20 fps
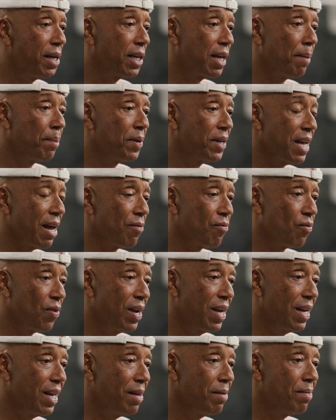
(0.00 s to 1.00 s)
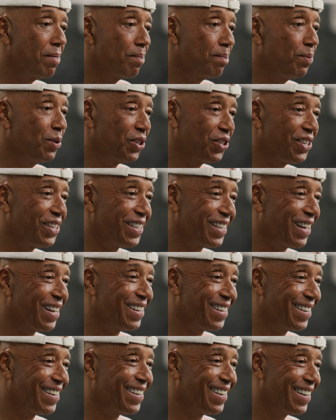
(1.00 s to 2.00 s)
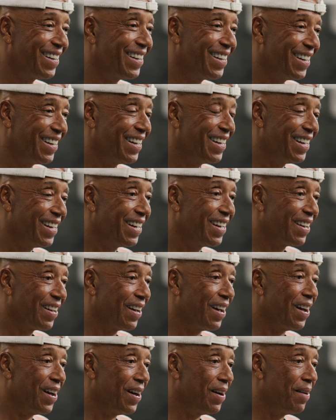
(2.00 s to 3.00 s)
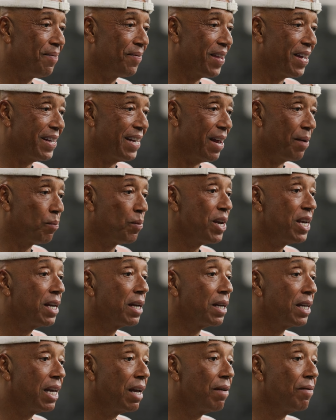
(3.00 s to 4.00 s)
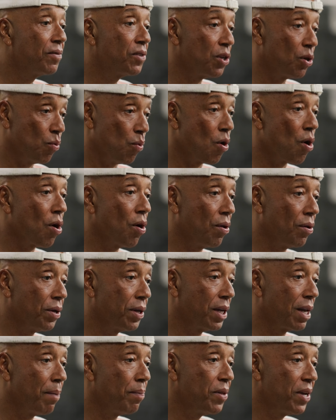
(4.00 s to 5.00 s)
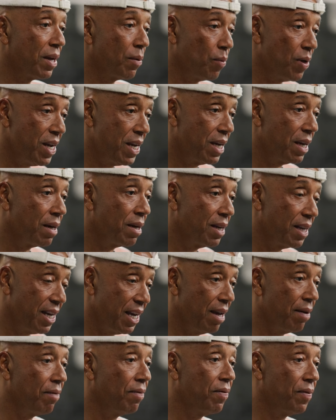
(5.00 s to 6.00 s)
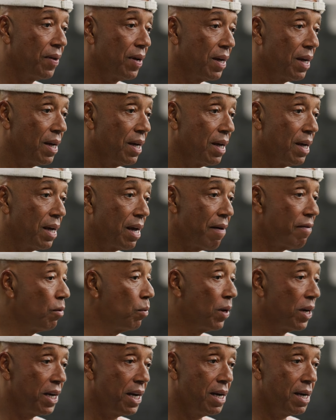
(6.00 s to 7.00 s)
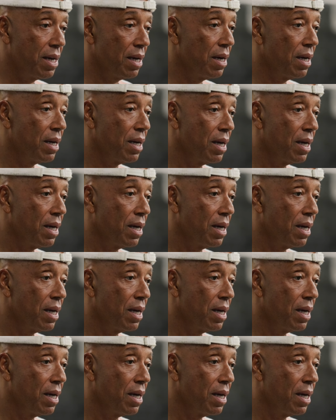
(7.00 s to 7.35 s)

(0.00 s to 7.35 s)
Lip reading: something that really pushes us and that we can give to the world, something we can give. Everyone needs it.